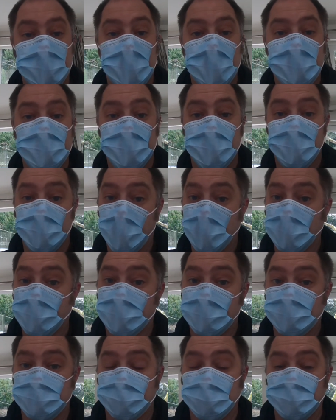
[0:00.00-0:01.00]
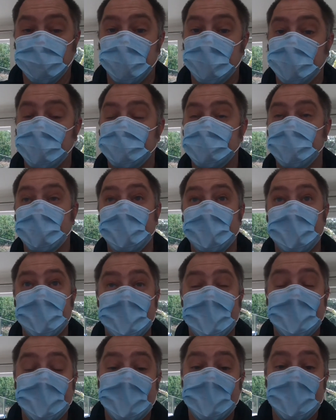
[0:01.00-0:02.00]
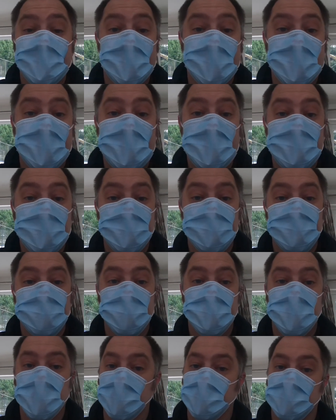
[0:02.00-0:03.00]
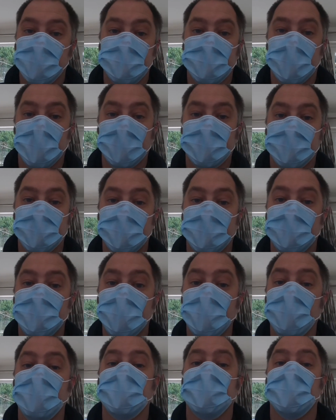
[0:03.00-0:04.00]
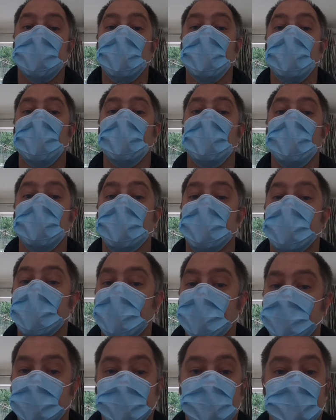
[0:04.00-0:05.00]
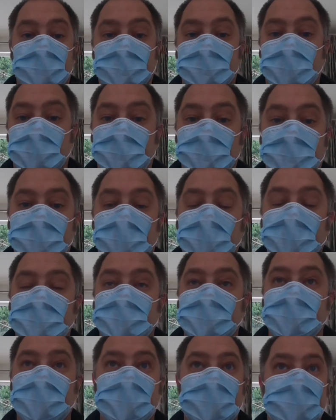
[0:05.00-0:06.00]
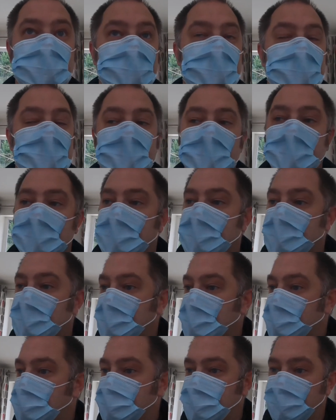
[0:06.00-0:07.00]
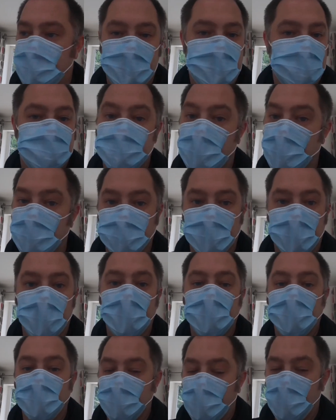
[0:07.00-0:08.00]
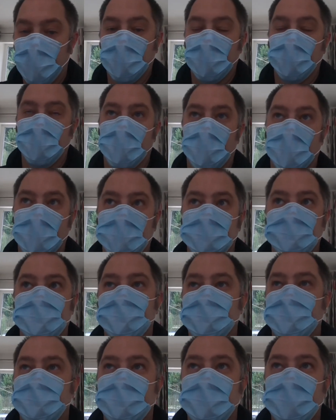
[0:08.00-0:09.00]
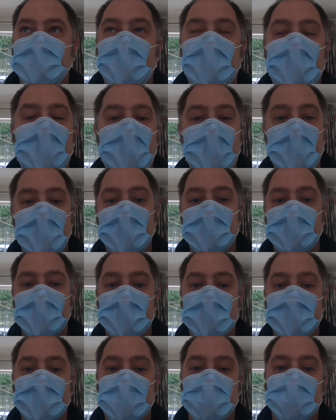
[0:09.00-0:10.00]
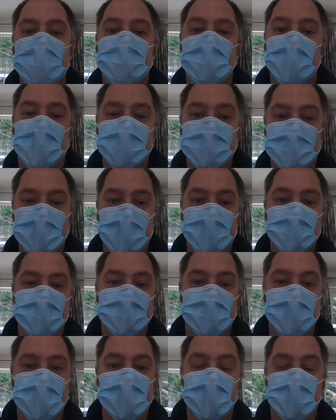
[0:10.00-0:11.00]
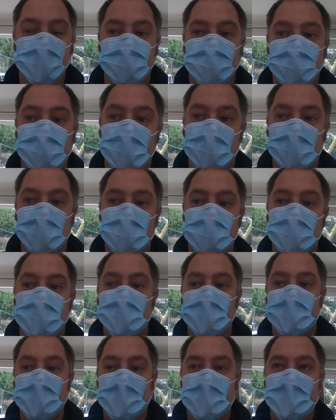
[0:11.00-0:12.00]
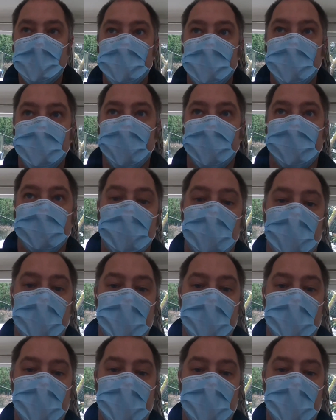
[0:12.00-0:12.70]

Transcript: for both the switch feeds. Junction boxes too small, connectors not done up tight enough. The list goes on and on and on. Because the cables have been cut short, we've had to put